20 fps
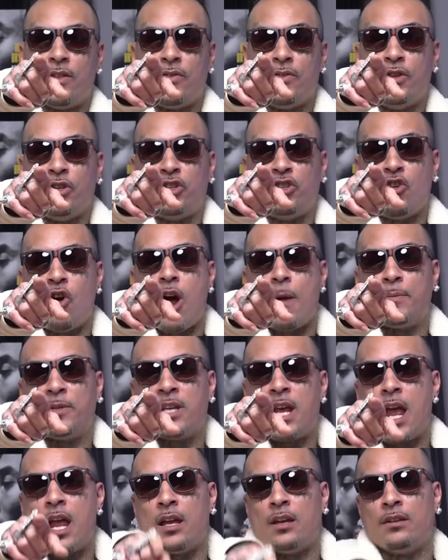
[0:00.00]
The Sharp
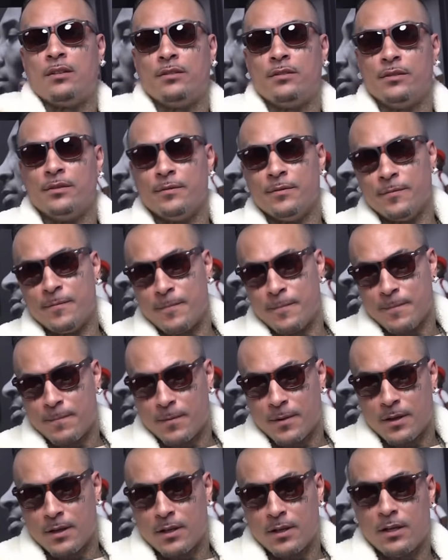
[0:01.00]
Tank.
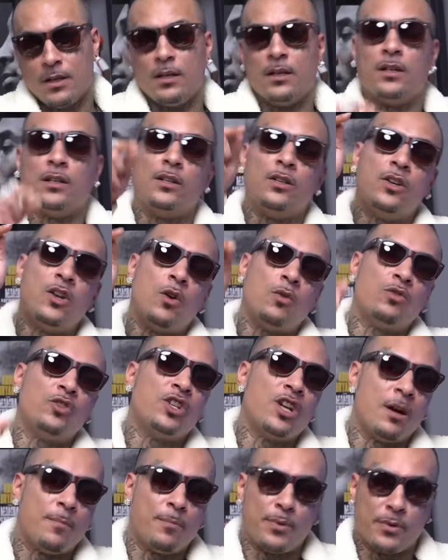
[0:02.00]
No
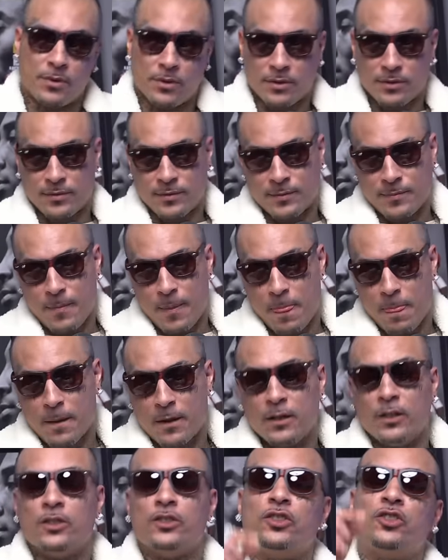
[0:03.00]
jumper.
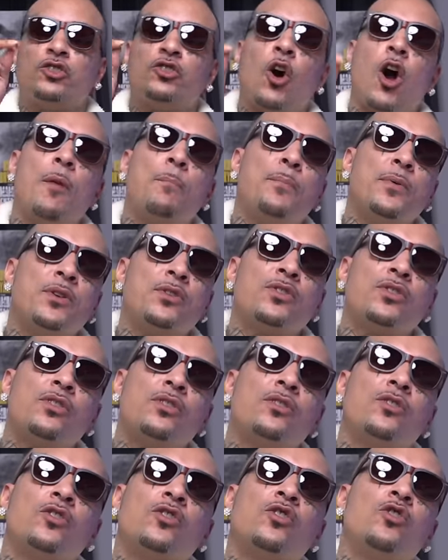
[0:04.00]
Sharpest,
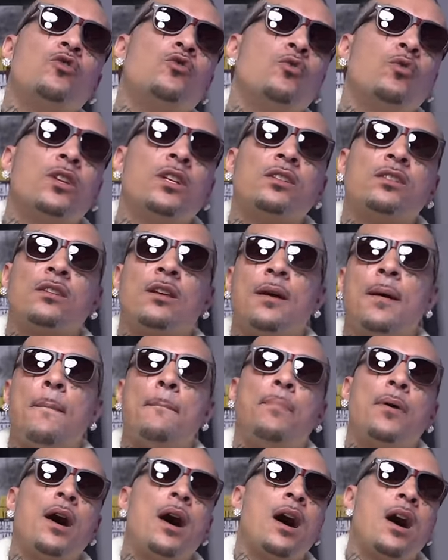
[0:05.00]
coolest
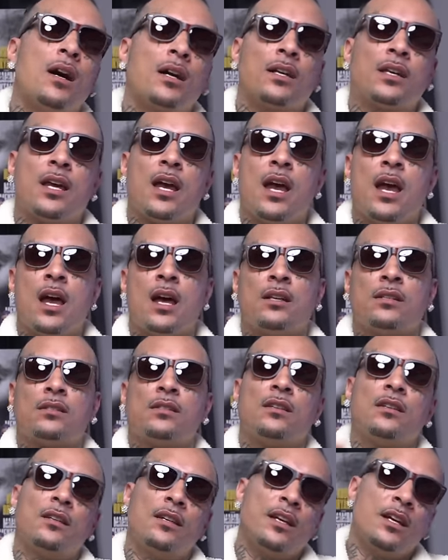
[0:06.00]

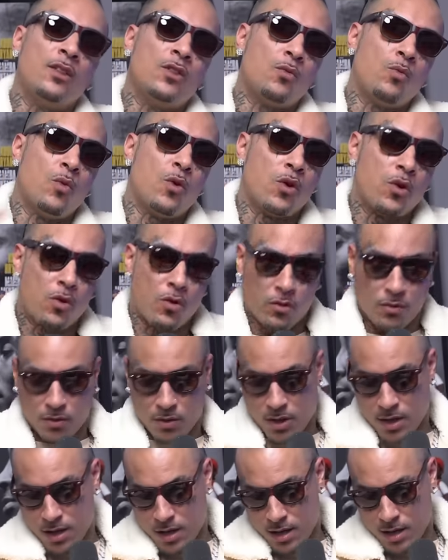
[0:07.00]
podcast in the world.
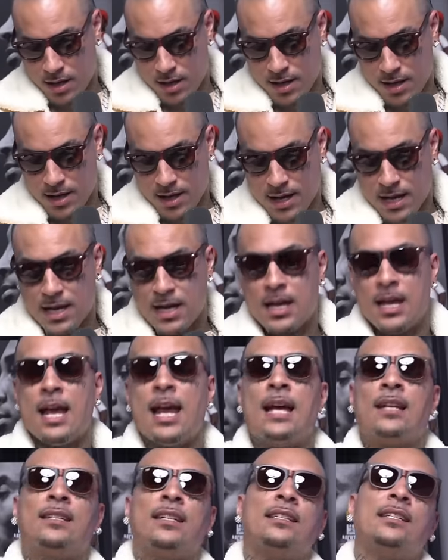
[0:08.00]

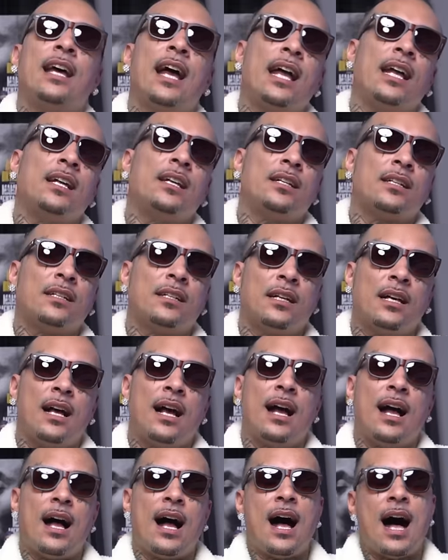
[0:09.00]
And today,
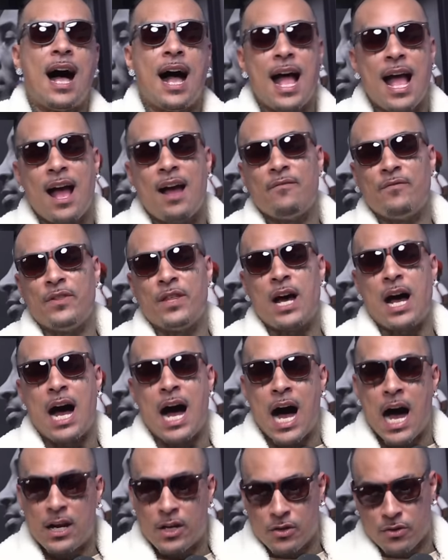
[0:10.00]
I have the
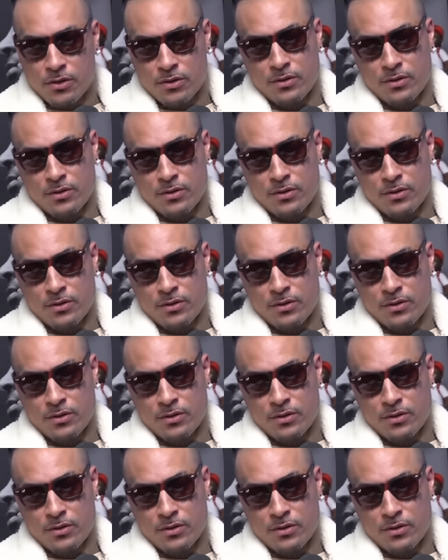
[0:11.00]
honor,